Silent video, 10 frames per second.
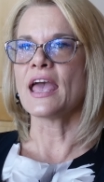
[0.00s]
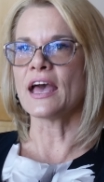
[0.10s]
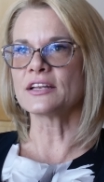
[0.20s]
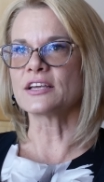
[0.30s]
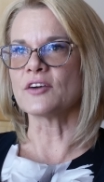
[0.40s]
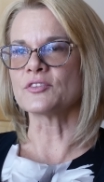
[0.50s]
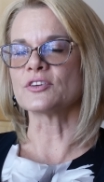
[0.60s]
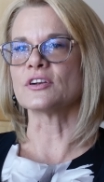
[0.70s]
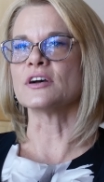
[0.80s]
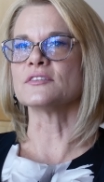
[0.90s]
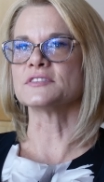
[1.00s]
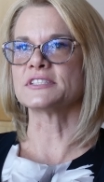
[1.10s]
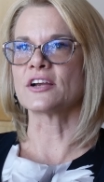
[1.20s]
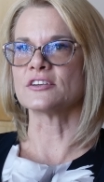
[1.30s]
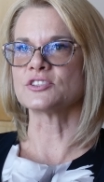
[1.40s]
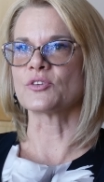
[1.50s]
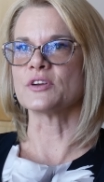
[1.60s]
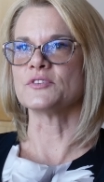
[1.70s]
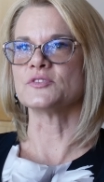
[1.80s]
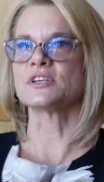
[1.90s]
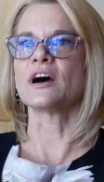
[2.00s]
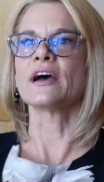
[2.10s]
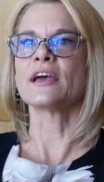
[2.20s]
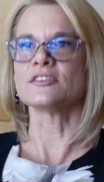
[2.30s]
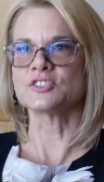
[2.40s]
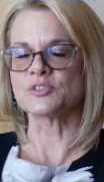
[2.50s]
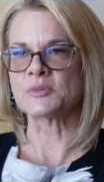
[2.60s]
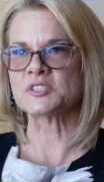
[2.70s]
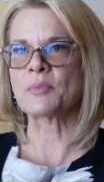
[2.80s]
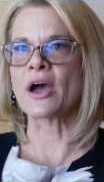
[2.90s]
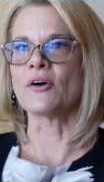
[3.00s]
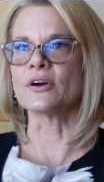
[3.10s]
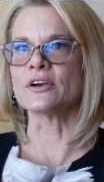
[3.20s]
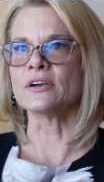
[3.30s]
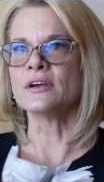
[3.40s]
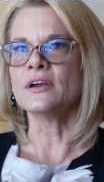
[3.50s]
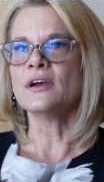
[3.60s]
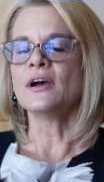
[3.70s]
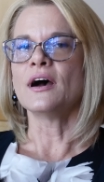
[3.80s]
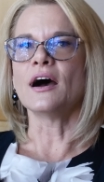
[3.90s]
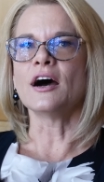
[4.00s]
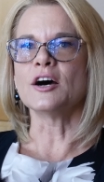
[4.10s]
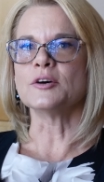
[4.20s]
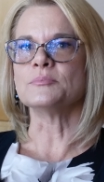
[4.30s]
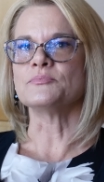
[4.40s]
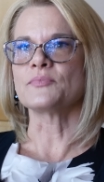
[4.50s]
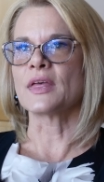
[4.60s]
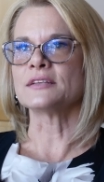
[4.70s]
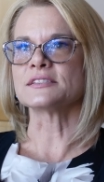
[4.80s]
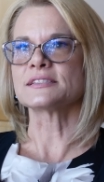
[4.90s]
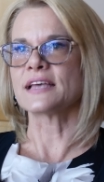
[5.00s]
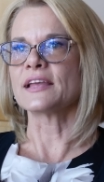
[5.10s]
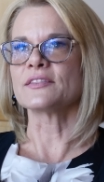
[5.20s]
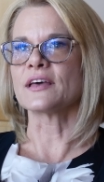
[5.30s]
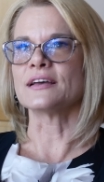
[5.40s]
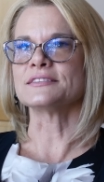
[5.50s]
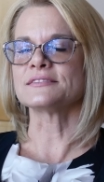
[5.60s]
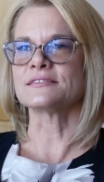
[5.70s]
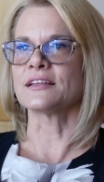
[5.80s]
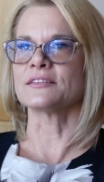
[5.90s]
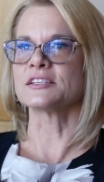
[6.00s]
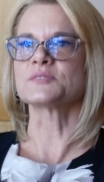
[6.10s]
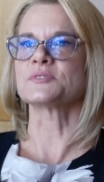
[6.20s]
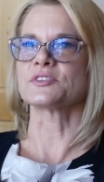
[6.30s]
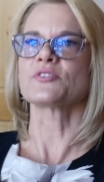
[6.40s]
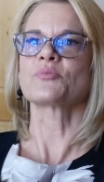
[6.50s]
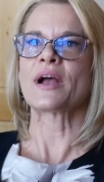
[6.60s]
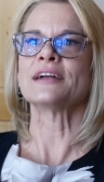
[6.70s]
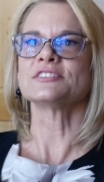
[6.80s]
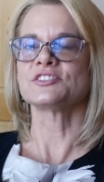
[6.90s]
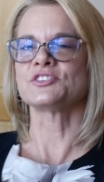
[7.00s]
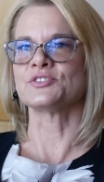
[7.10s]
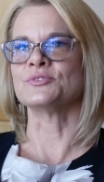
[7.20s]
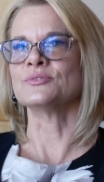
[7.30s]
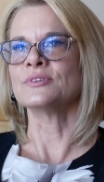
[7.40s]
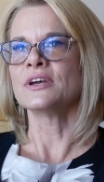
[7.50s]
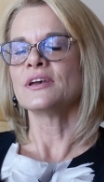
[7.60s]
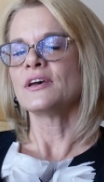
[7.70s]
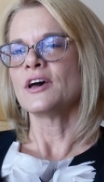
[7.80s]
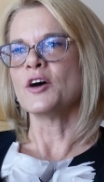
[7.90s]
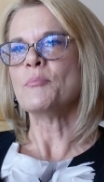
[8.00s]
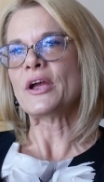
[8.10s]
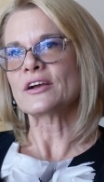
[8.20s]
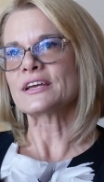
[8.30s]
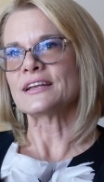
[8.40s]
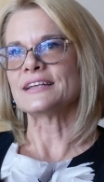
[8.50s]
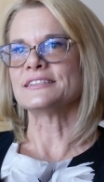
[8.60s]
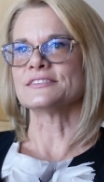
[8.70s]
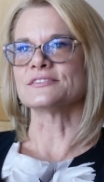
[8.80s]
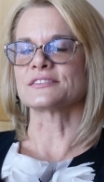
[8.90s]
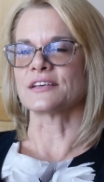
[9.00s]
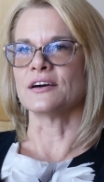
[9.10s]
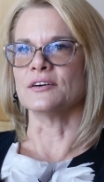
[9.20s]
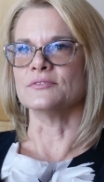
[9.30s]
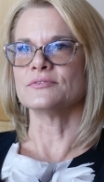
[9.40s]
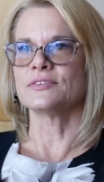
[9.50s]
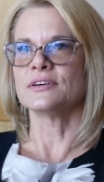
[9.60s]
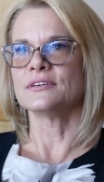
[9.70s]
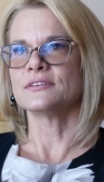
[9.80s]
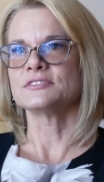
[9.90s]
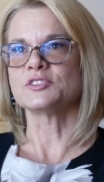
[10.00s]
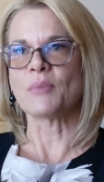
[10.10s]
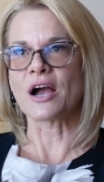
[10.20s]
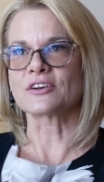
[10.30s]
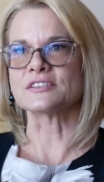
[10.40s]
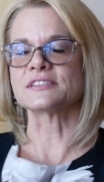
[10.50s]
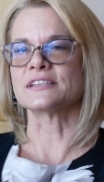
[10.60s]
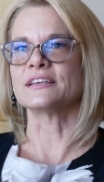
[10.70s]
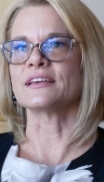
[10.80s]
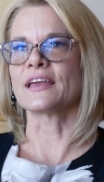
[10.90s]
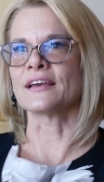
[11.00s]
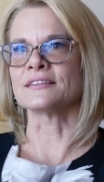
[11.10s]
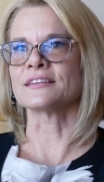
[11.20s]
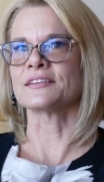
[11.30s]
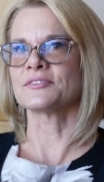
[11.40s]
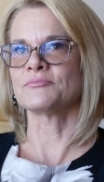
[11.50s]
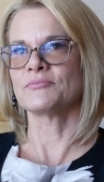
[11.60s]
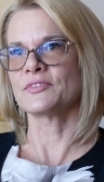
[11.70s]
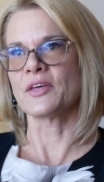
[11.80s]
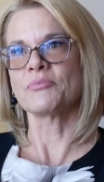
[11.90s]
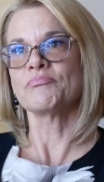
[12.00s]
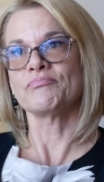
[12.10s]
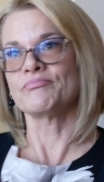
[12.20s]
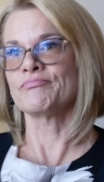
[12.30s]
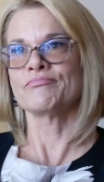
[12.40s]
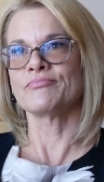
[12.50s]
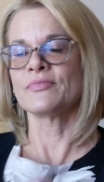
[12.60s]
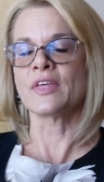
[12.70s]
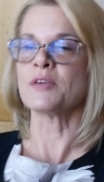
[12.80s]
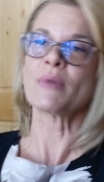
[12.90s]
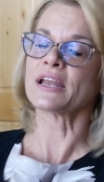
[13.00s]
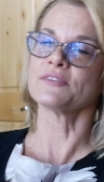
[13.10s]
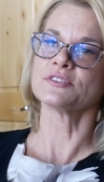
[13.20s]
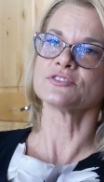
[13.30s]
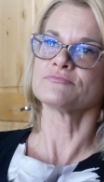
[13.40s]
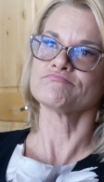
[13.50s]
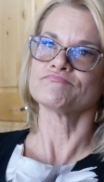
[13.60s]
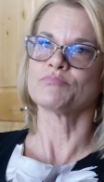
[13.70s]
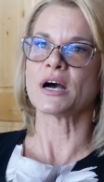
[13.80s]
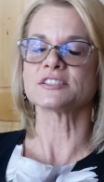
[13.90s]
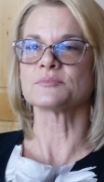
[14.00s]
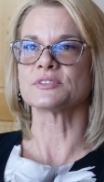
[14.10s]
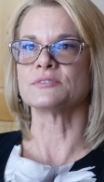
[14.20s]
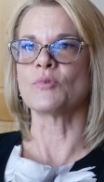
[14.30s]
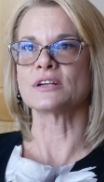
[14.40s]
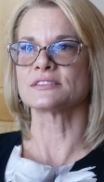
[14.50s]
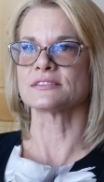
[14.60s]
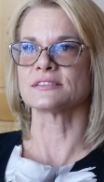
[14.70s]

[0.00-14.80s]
and governor of the territory of Utah, held too much power, um, and just saying that, that this was a threat to American ideals of democracy and that, that they might even possibly want to